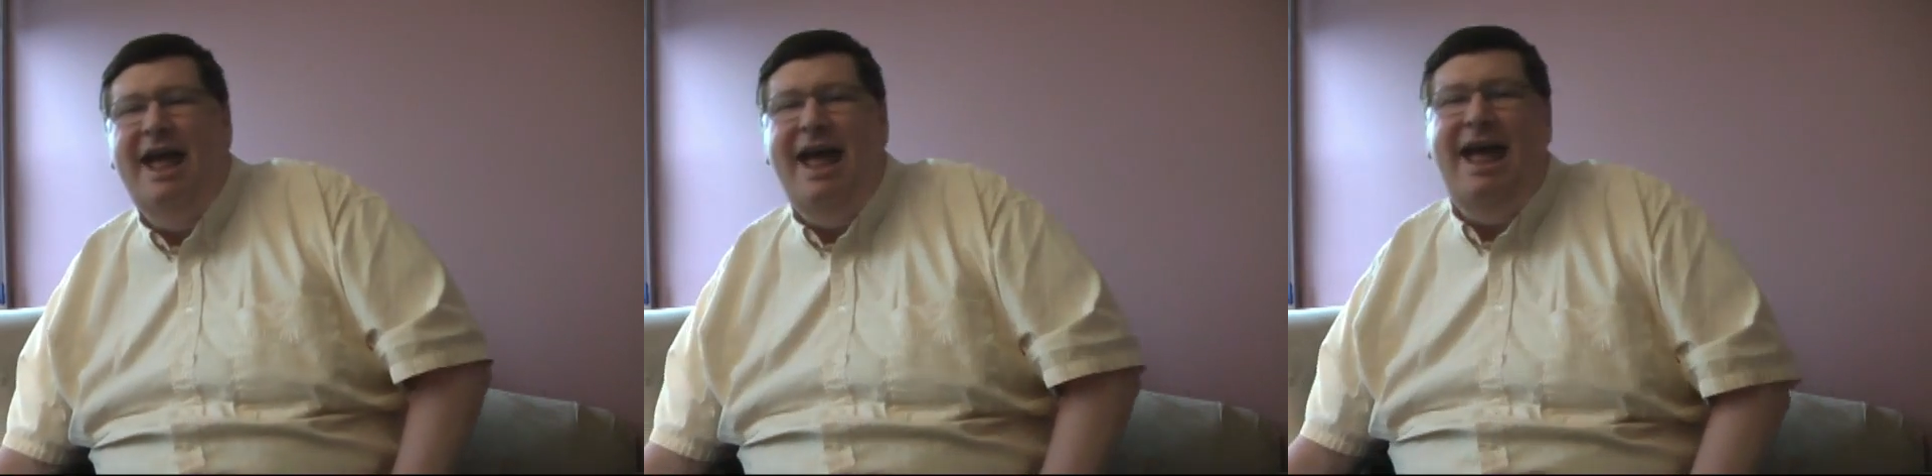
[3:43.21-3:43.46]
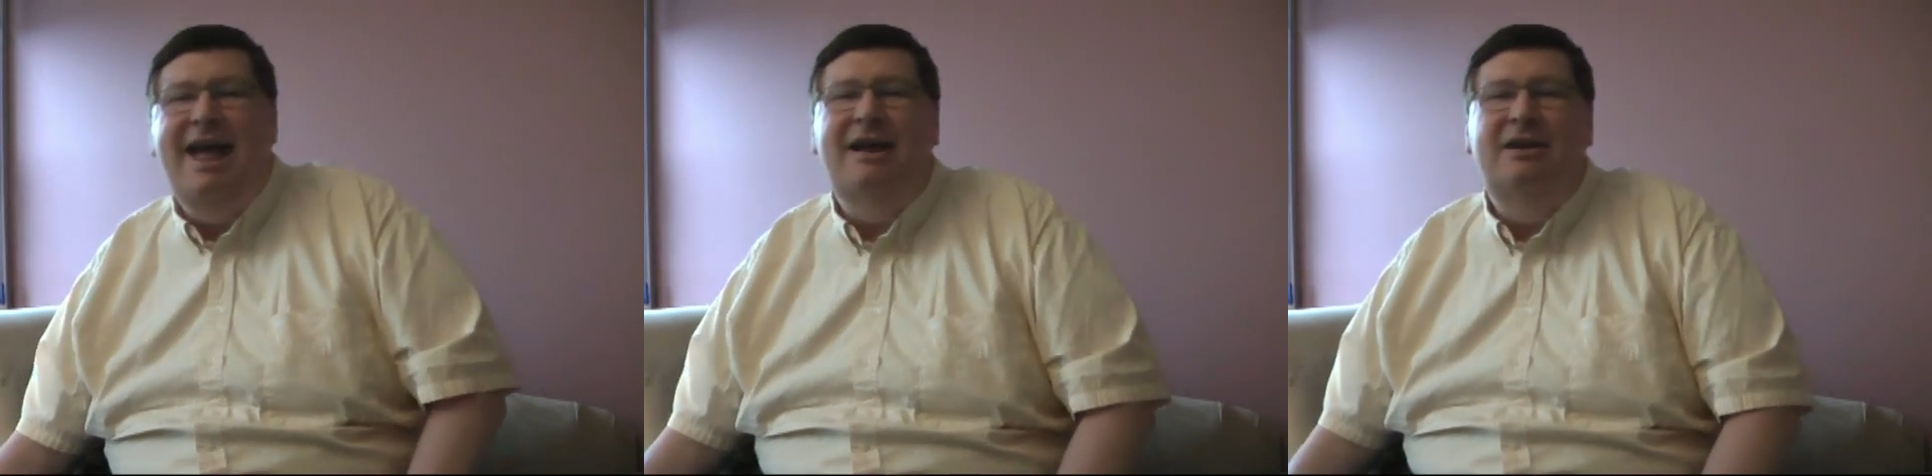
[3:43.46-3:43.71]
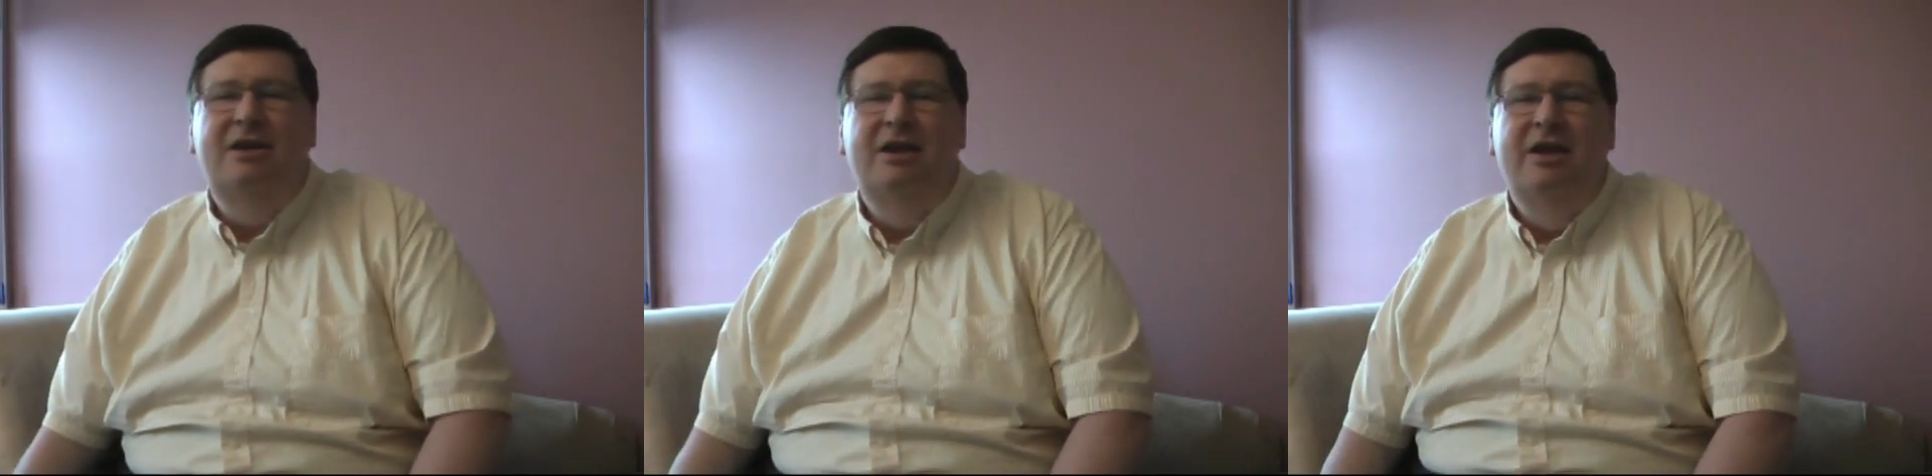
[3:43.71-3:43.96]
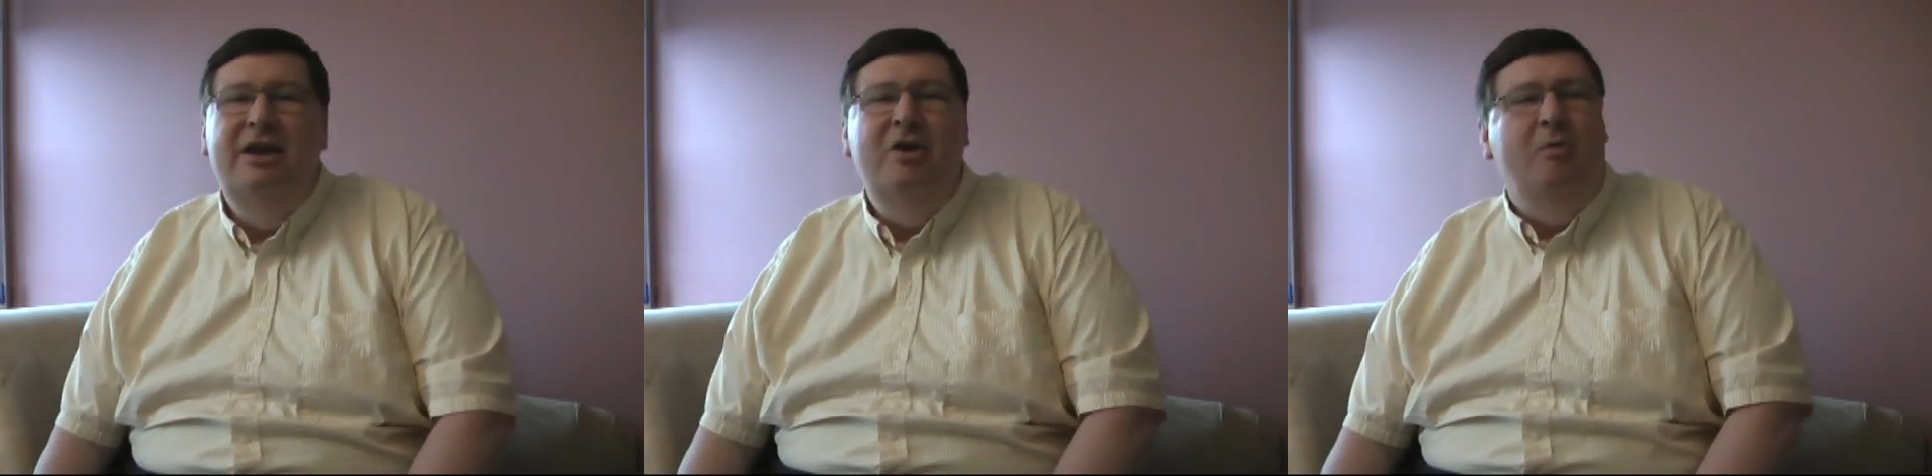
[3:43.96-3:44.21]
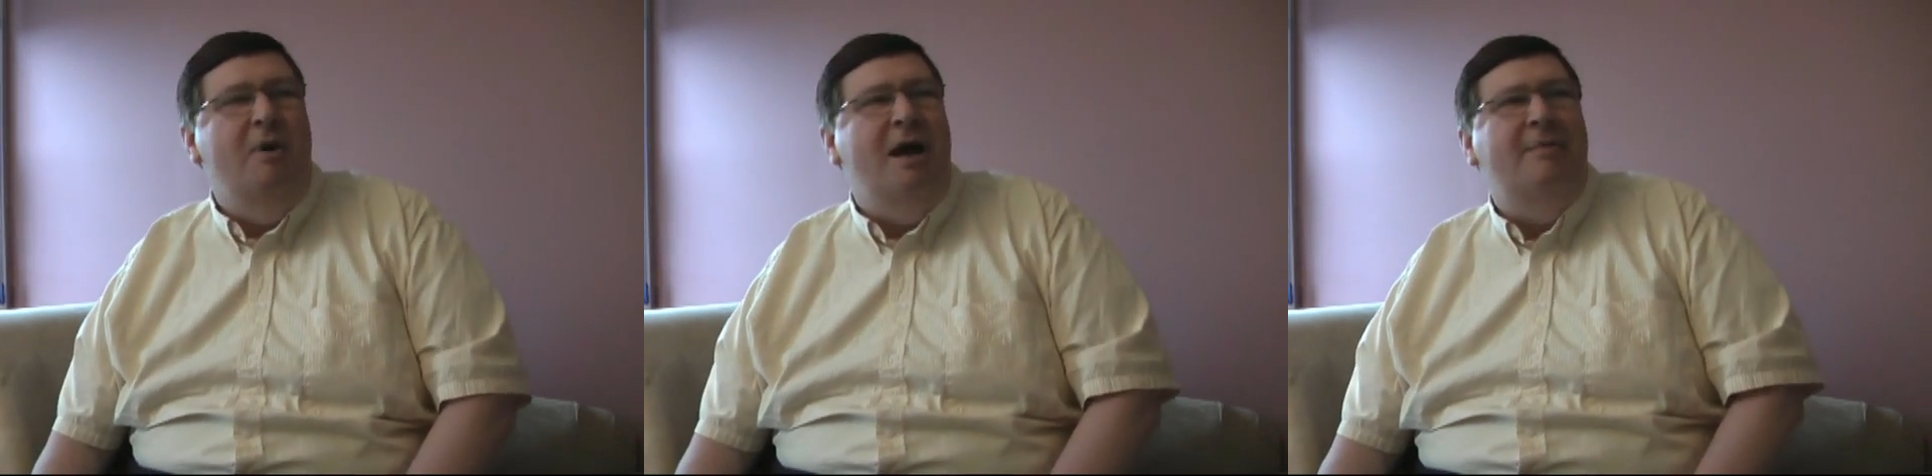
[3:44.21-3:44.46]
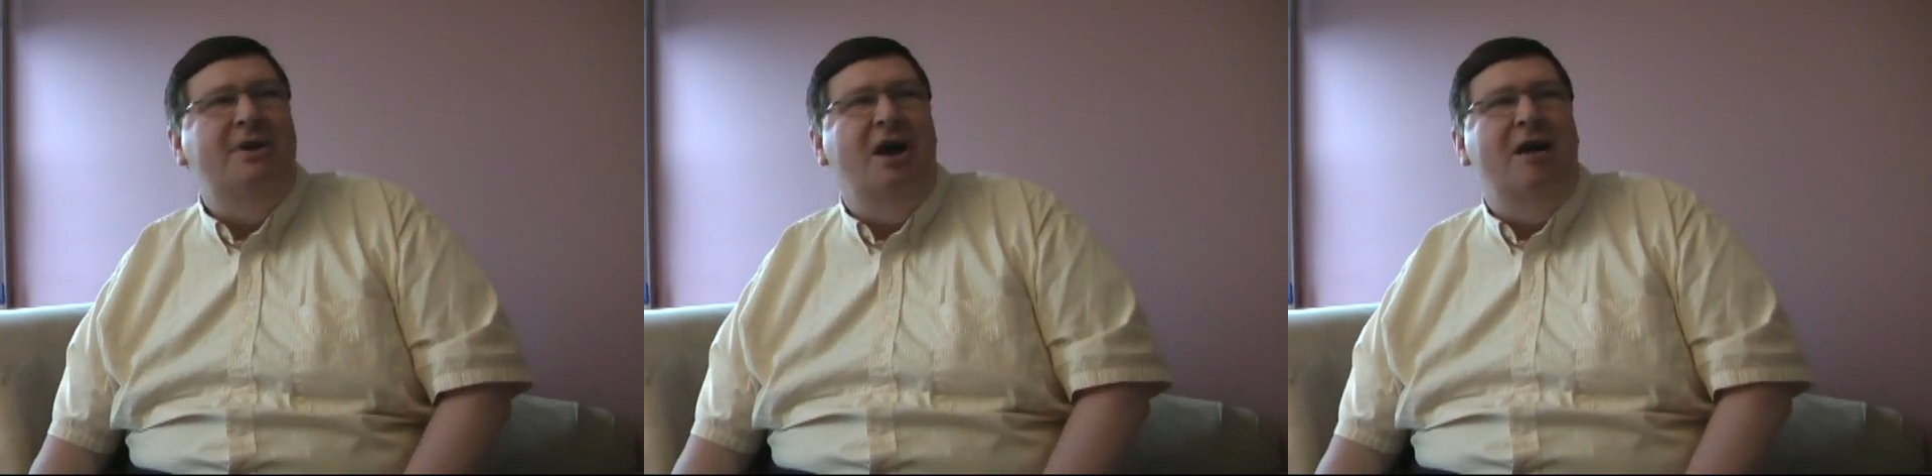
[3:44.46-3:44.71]
and
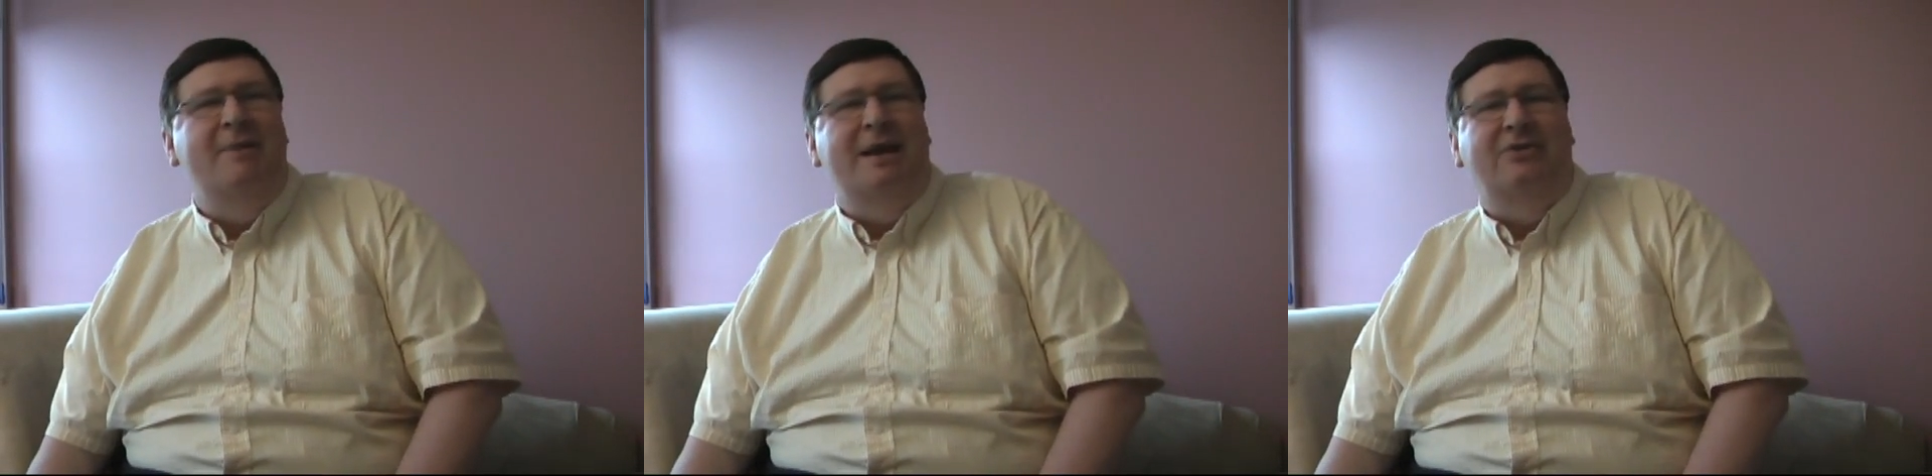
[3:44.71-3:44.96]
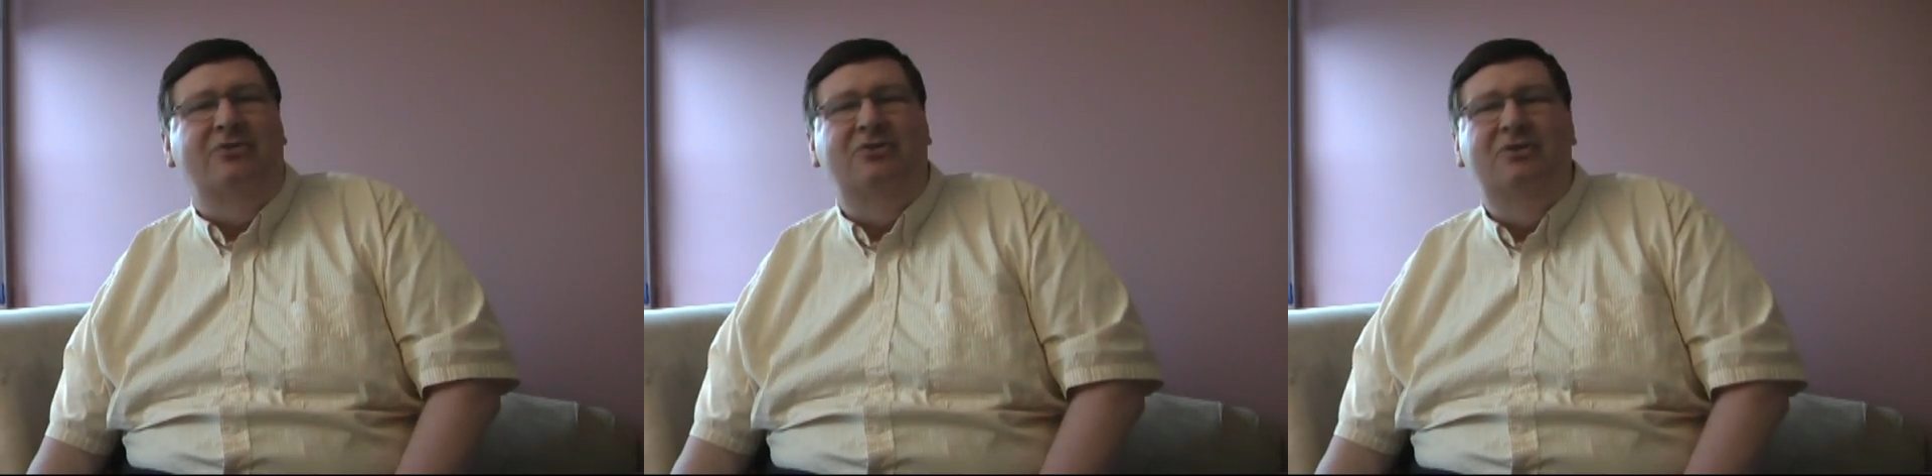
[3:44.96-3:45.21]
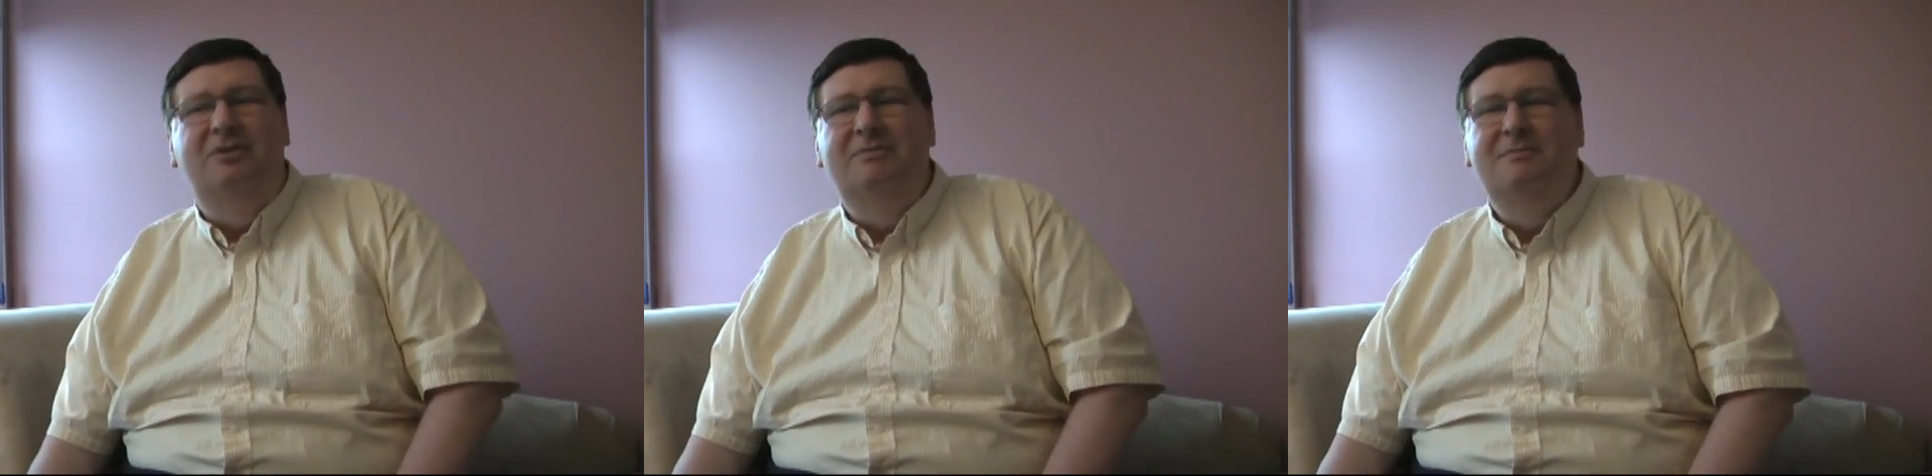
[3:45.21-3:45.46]
Hillbamonomics.